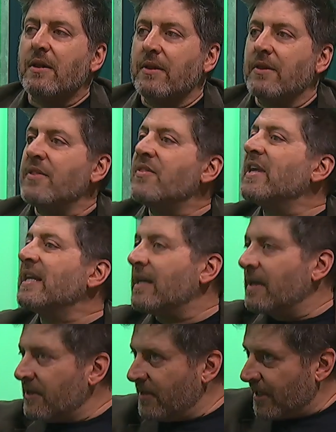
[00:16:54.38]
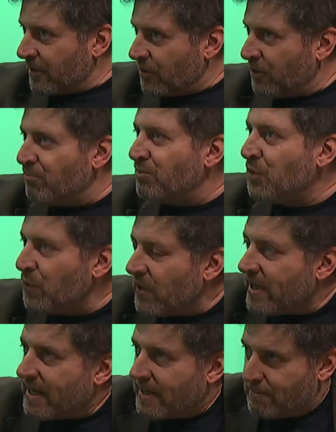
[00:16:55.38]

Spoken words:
thinking that community